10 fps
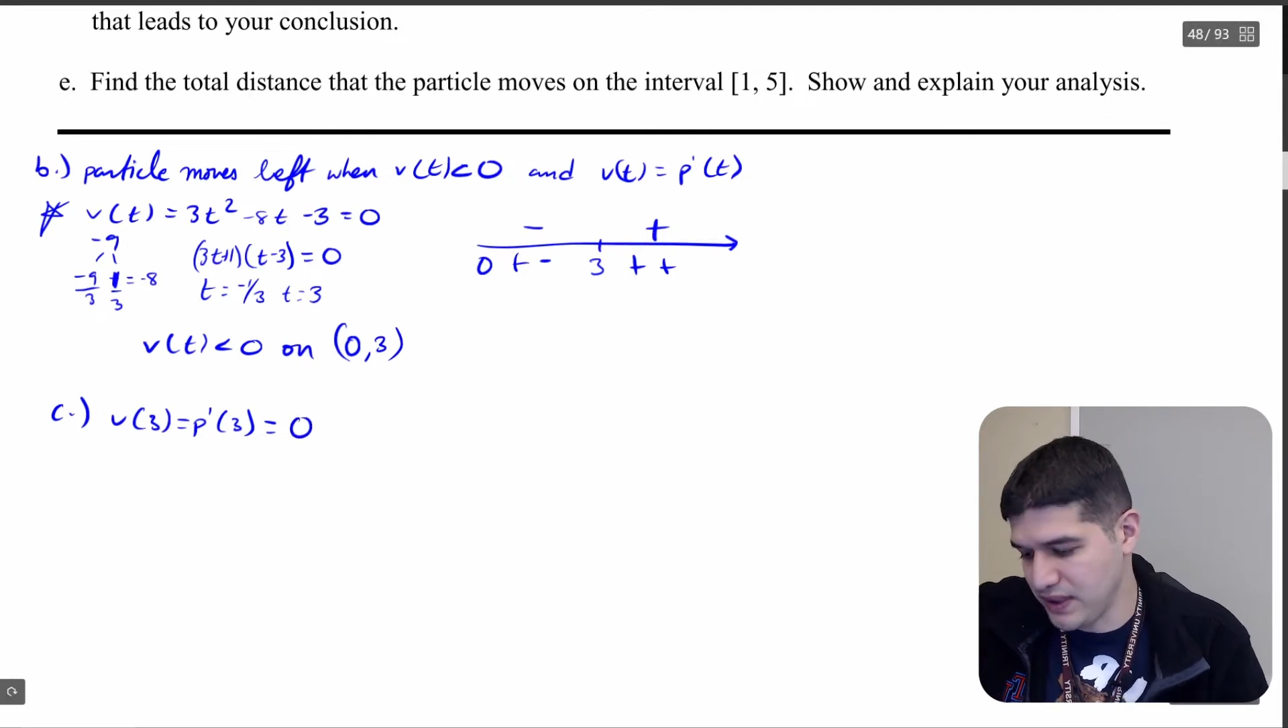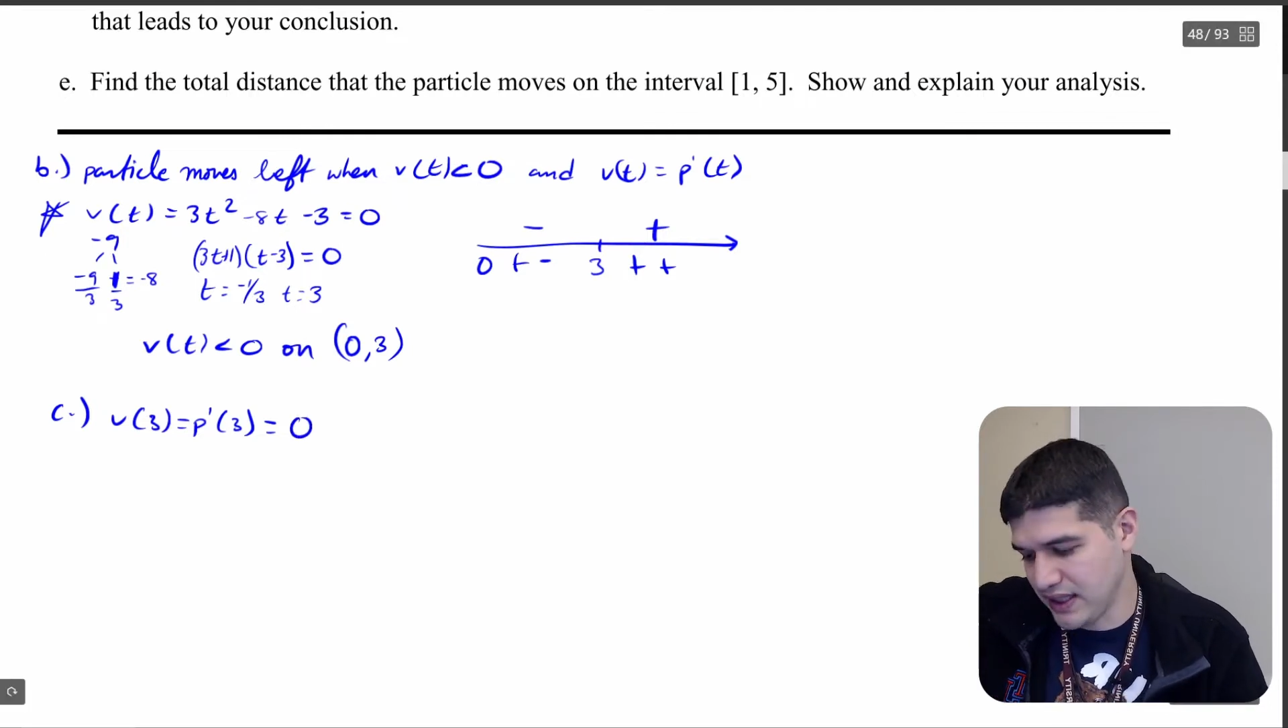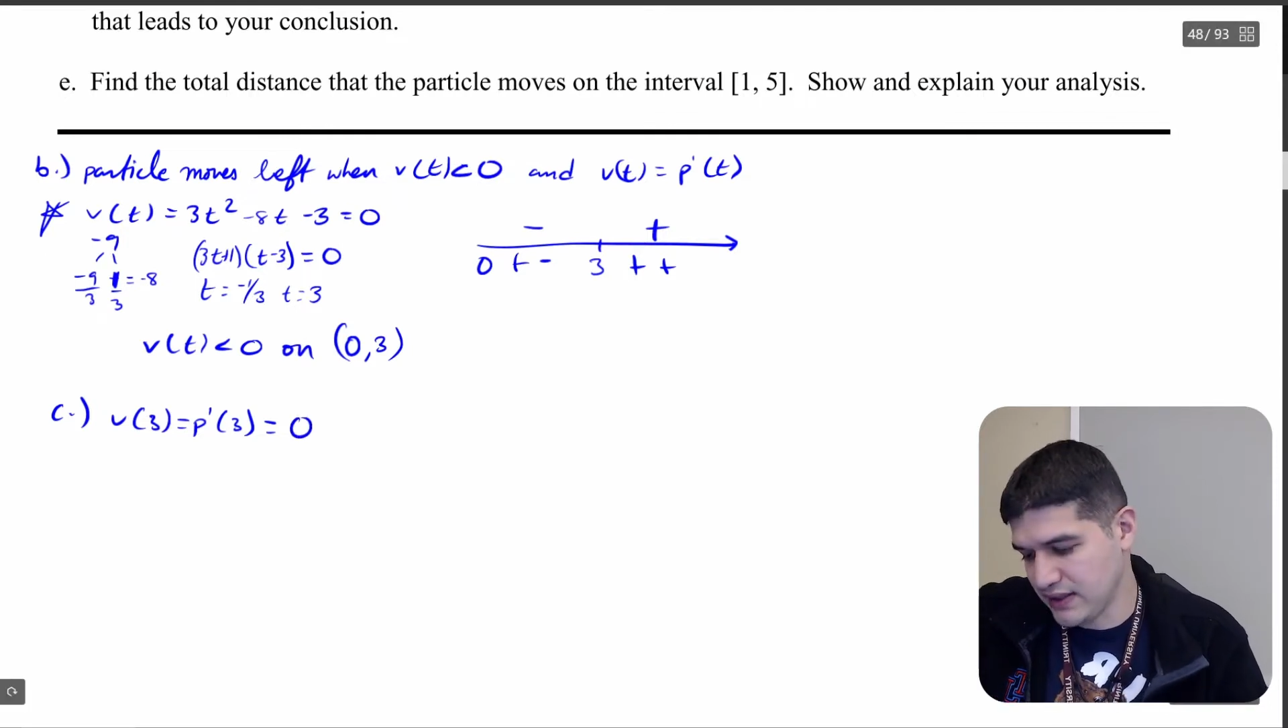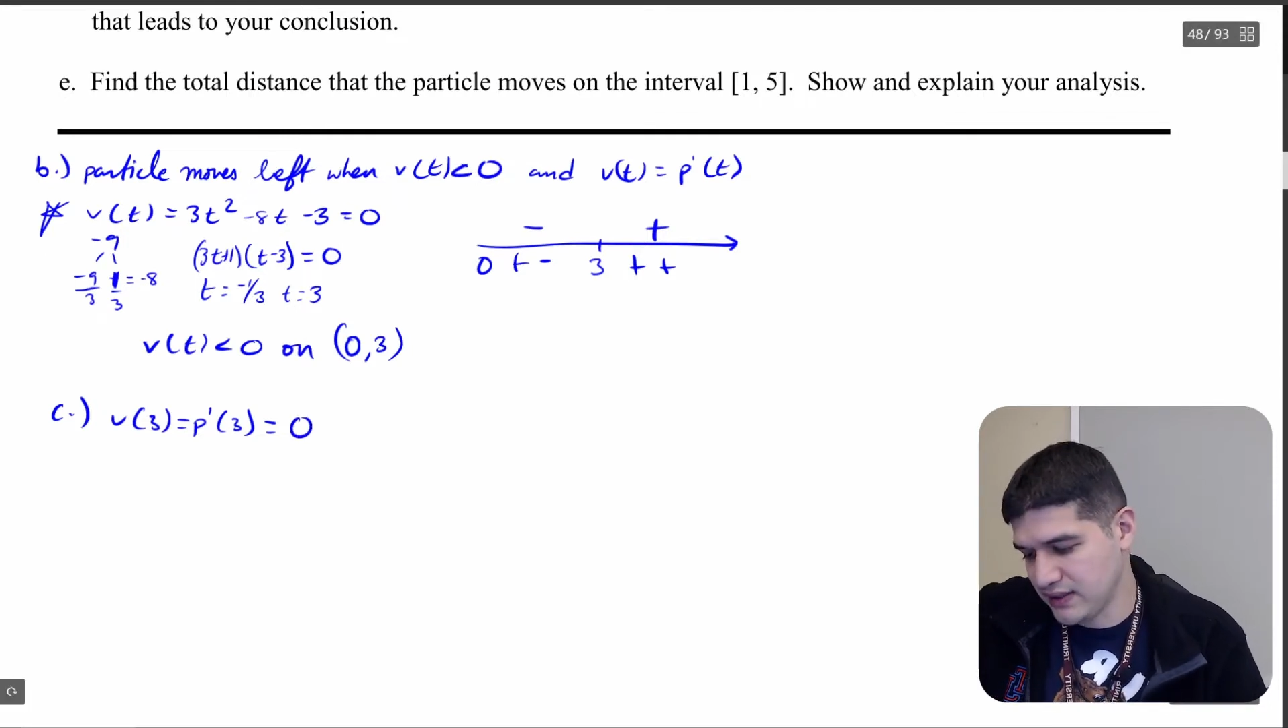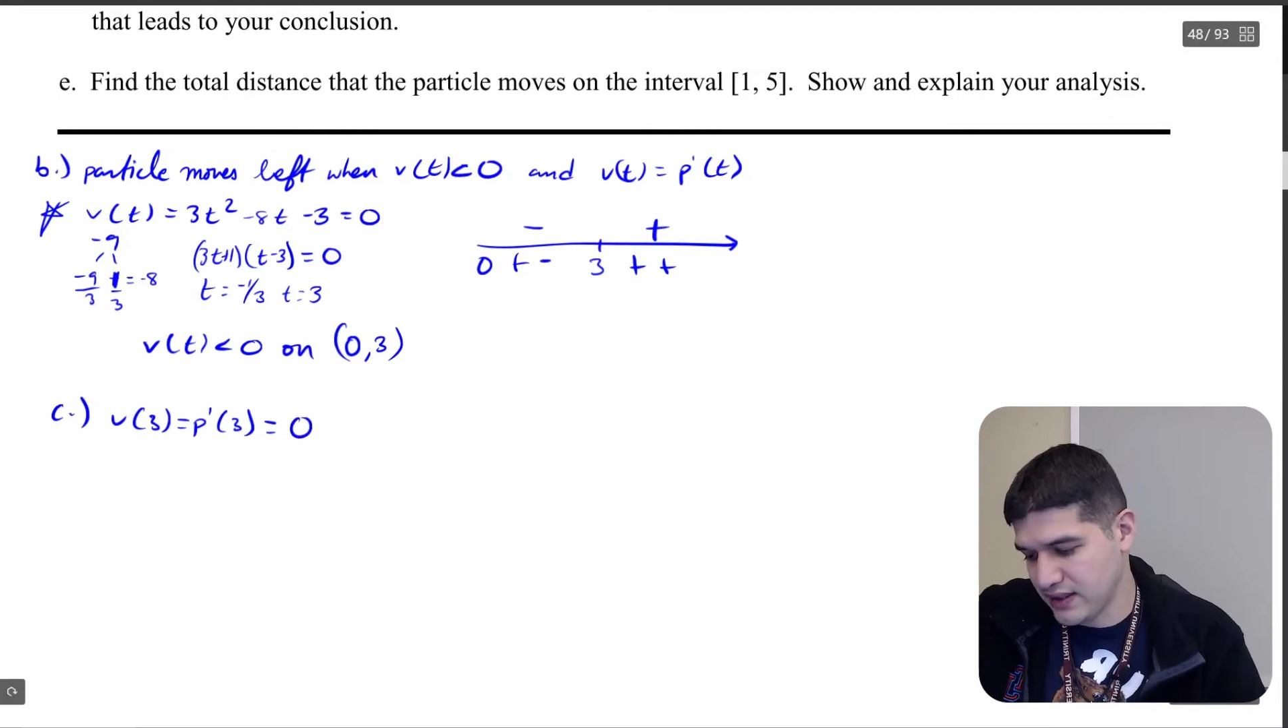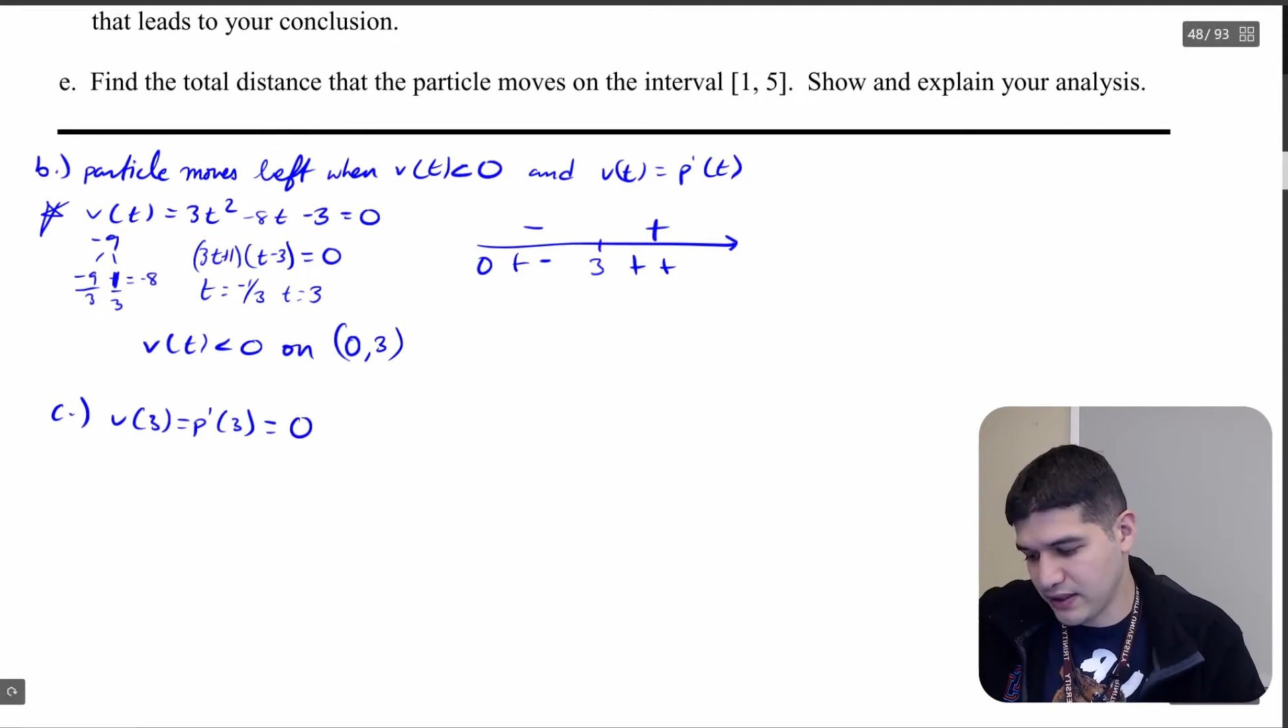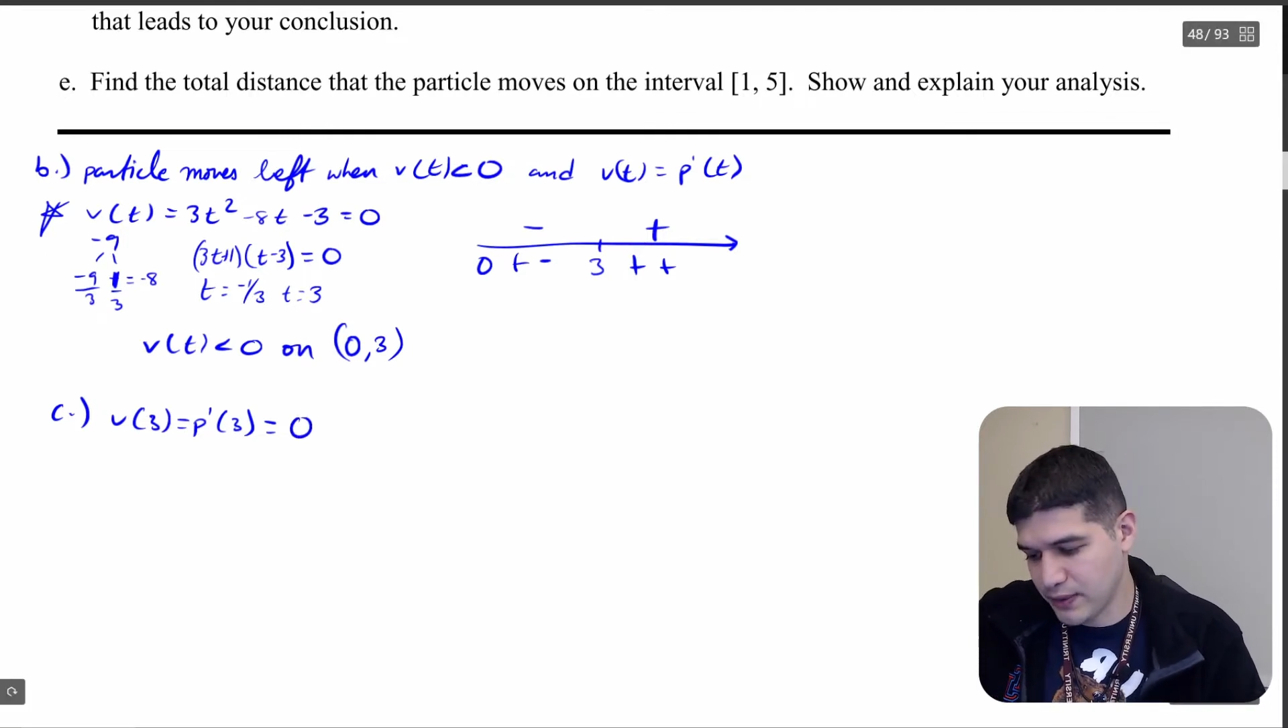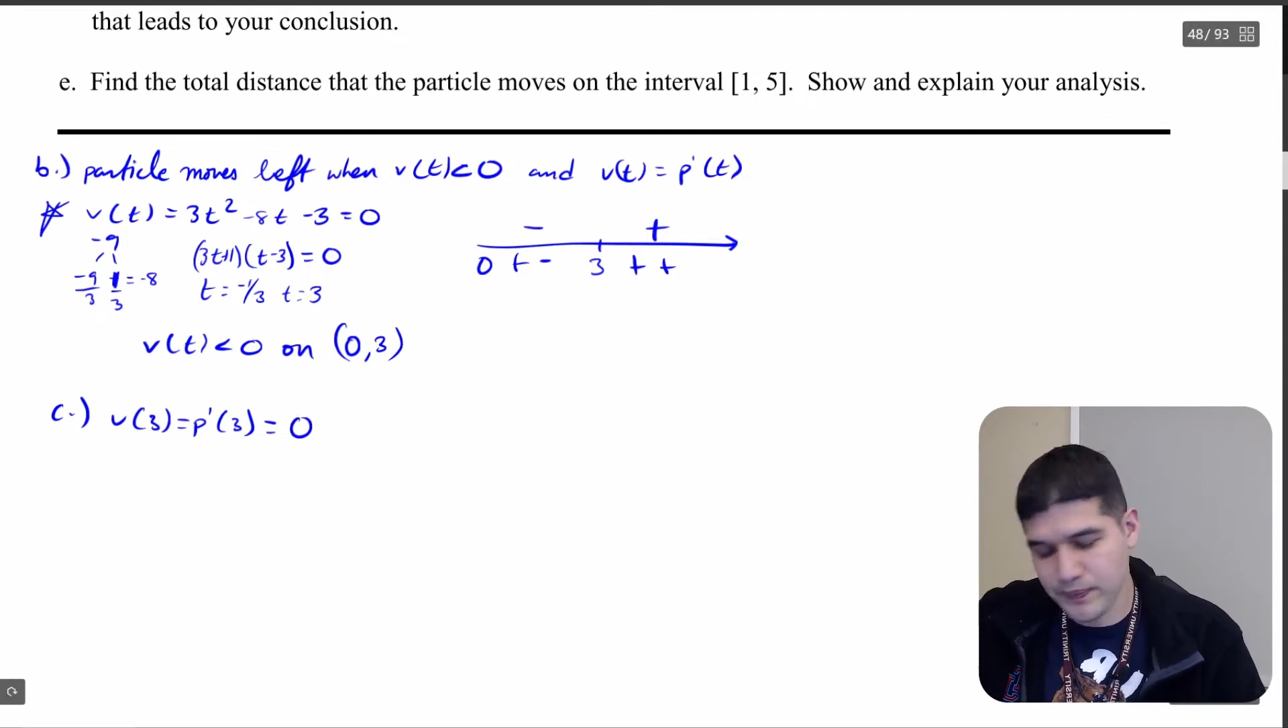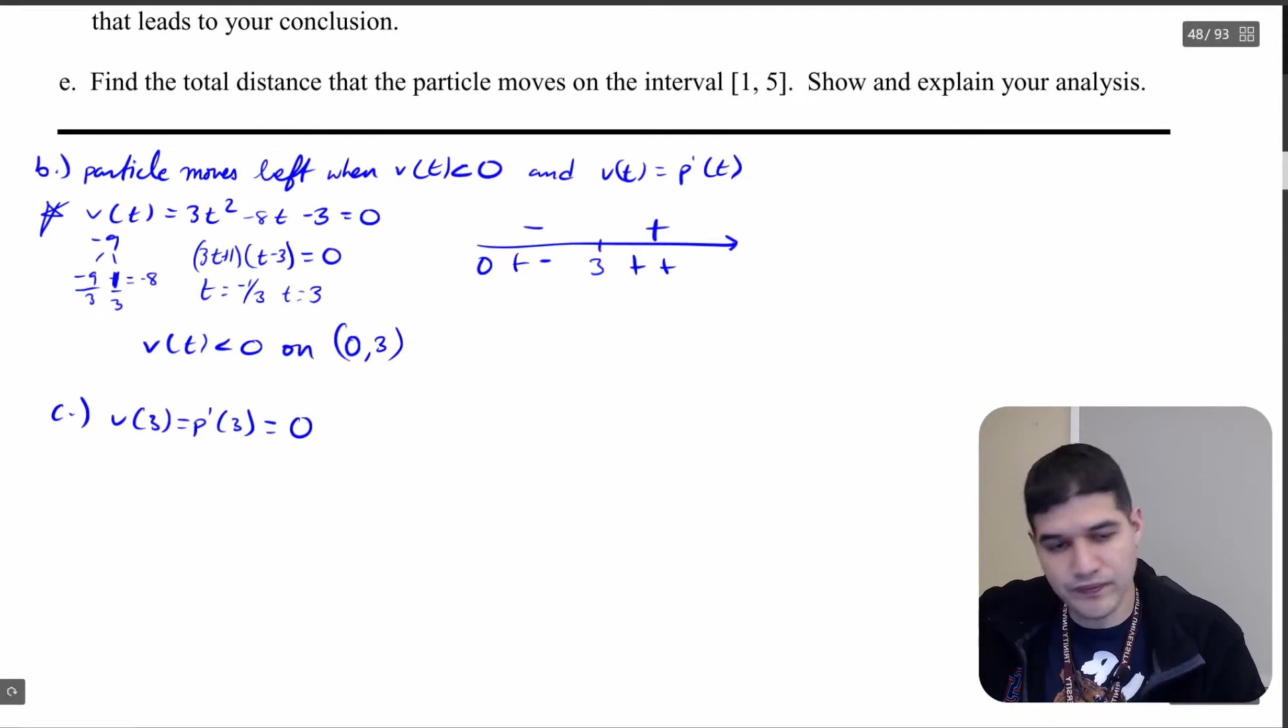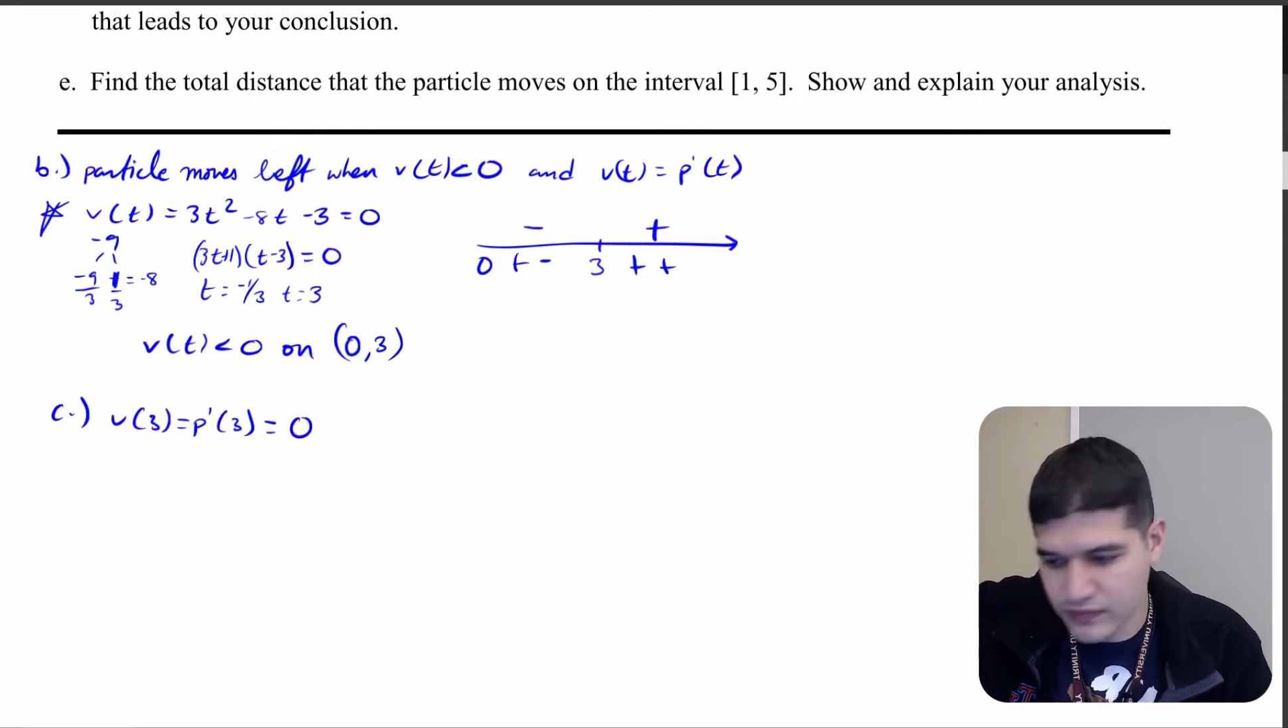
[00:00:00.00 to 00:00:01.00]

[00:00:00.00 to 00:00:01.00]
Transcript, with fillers: be 0.